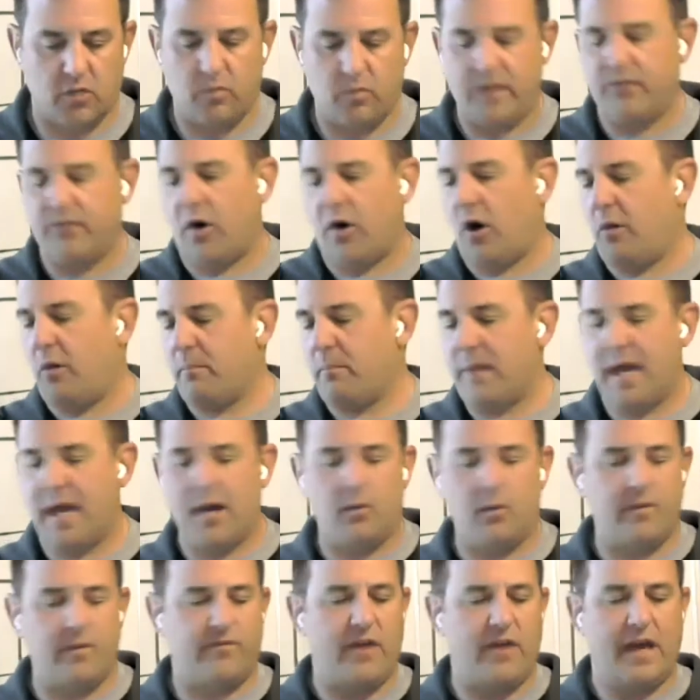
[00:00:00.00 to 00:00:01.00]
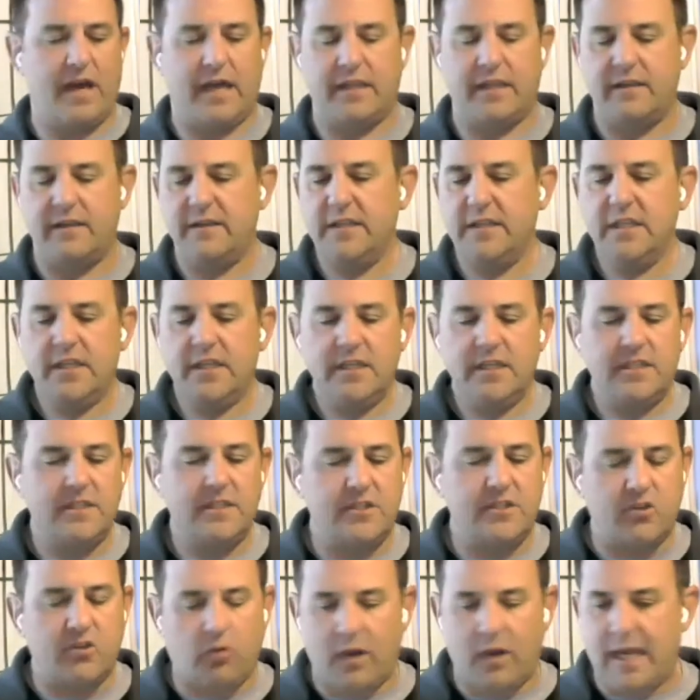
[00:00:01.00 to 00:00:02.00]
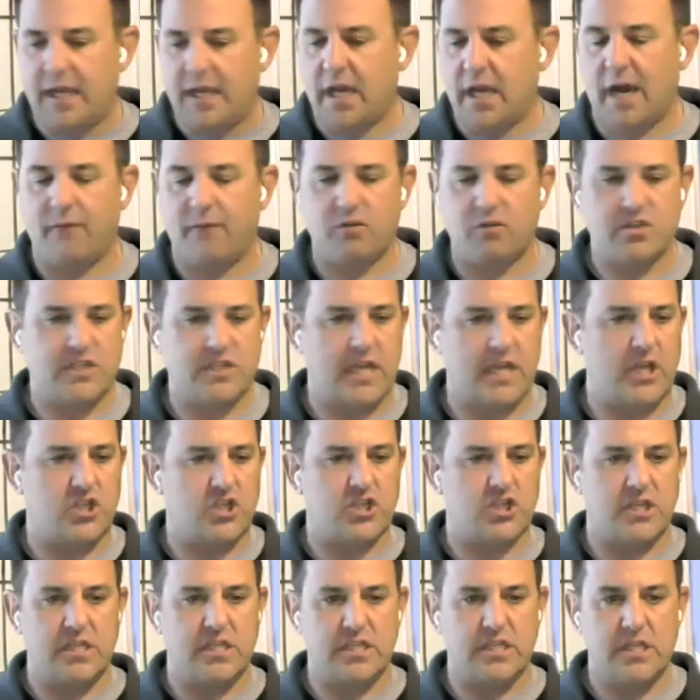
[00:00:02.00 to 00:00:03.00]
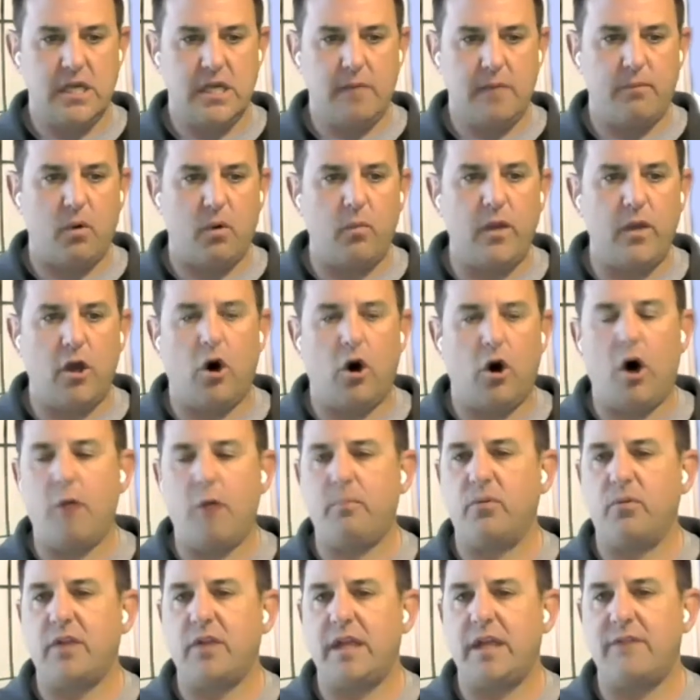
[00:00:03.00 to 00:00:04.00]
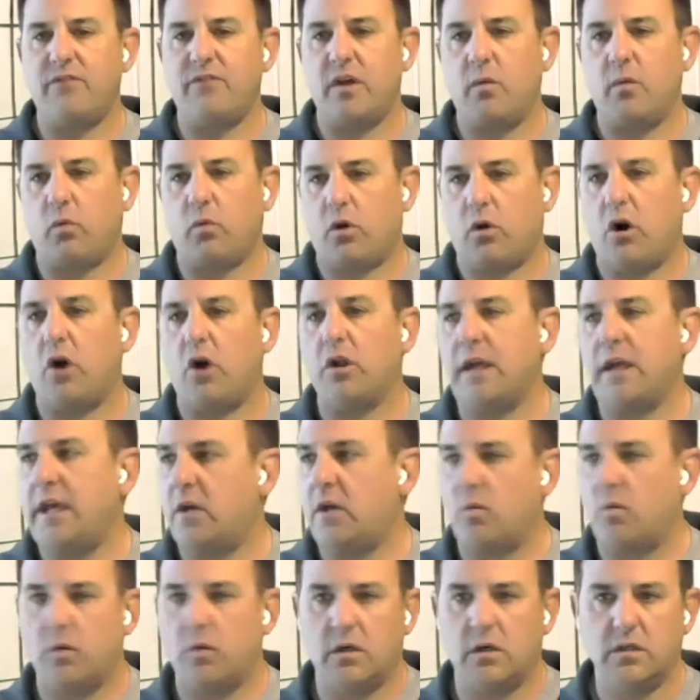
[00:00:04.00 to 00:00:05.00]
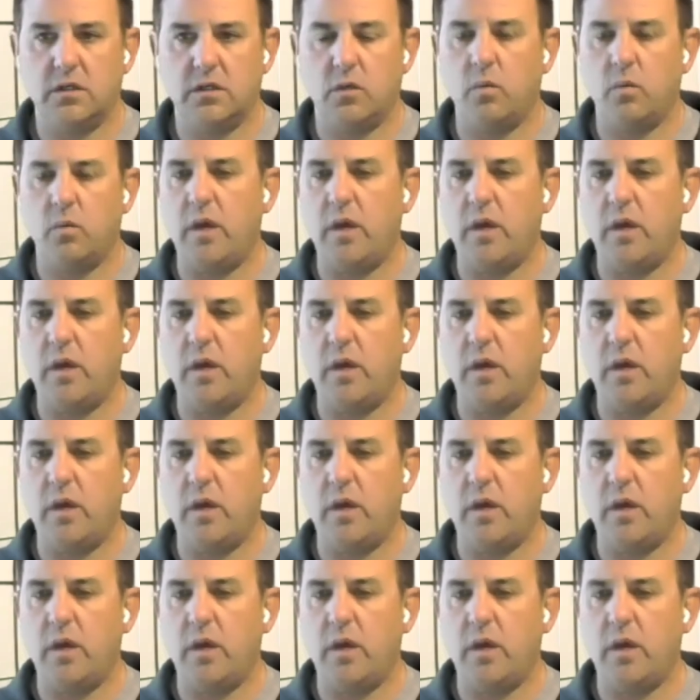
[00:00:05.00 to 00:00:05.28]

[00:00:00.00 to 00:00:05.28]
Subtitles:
We've all met, we've had great conversations, but we all believe that we're all equal.